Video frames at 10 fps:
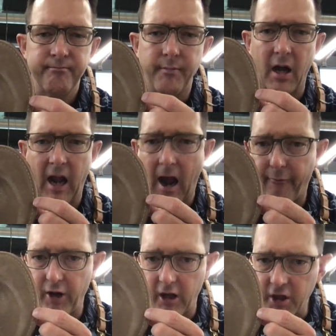
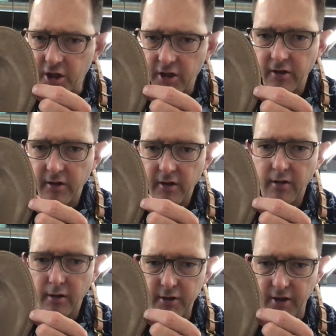1/2 inch
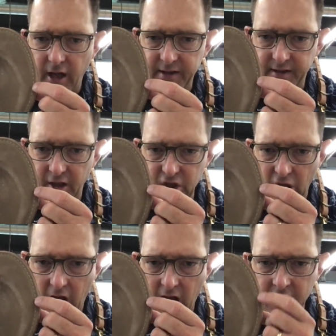to that stitch
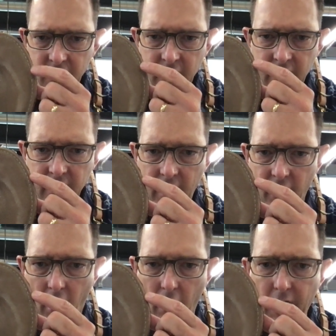line, and
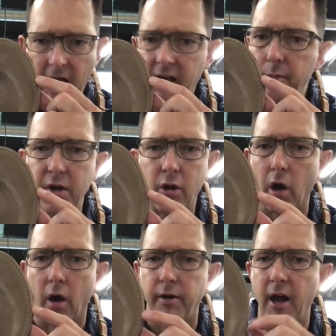all that can be
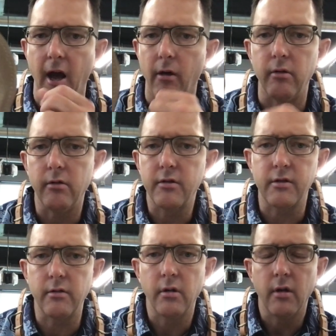ground down
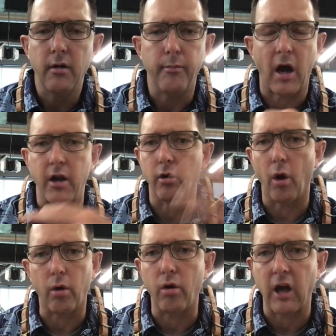by your
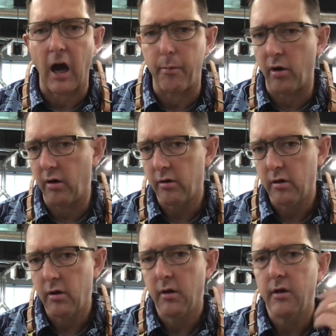local cobbler.
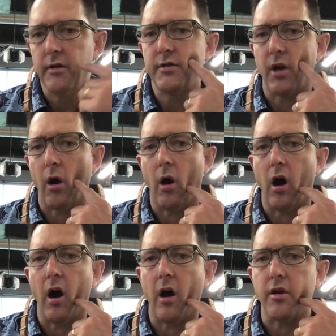So
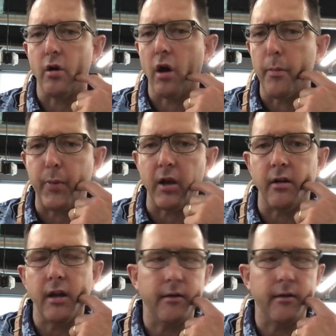Europe and